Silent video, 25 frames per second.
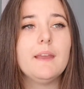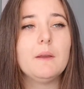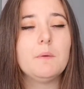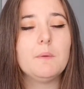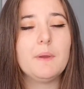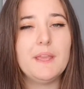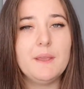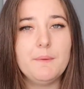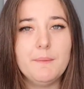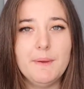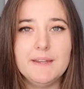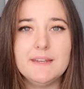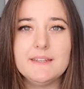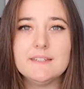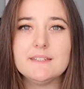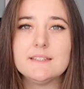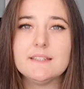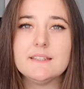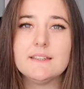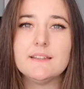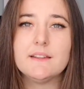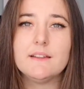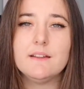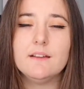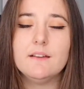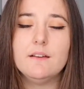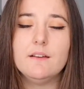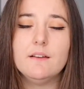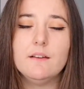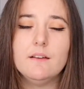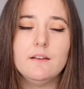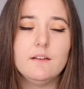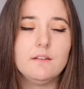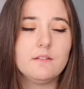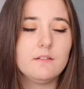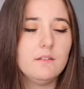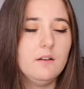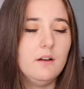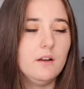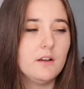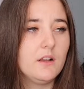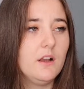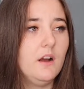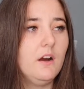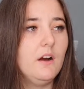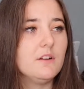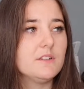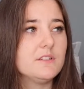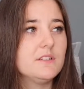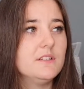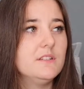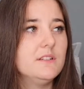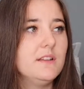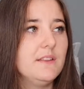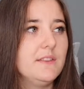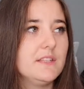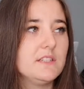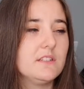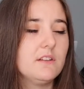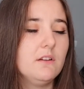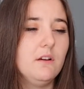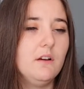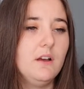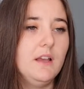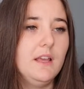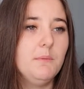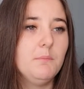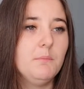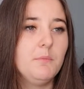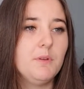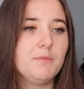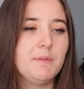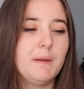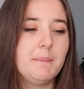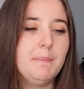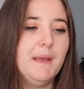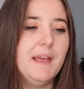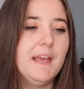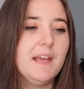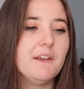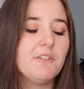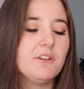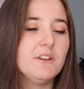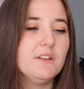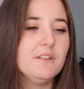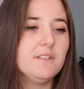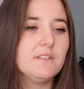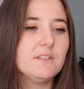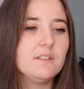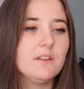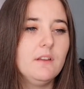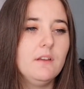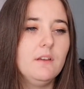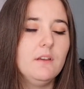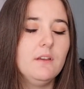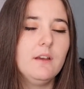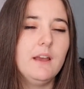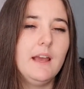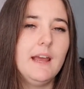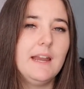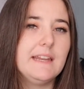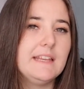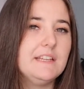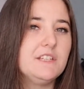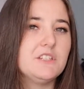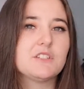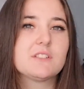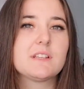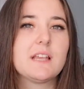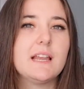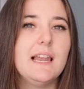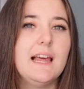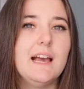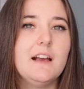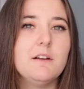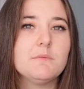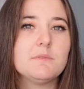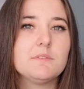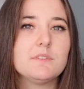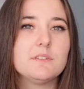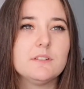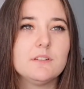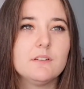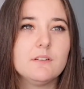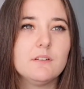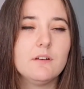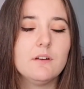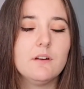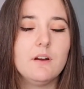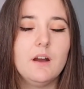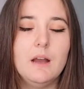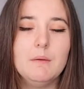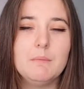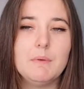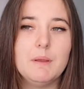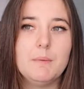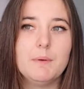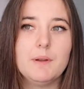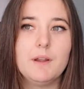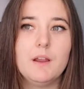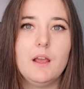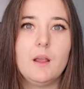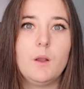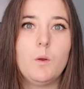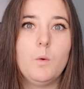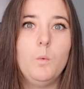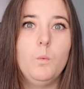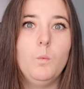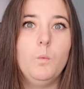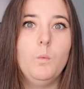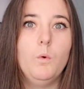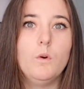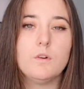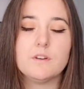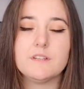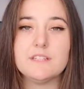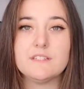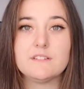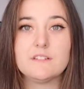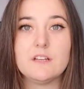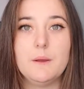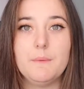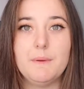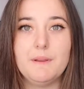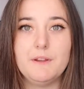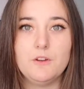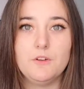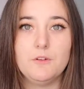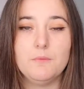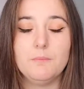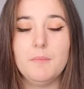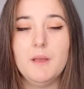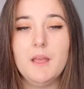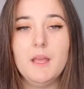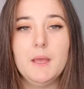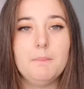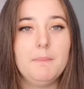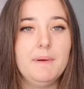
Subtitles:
He went into our garden at the time with my parents, and he just collapsed. And we were like, what is going on?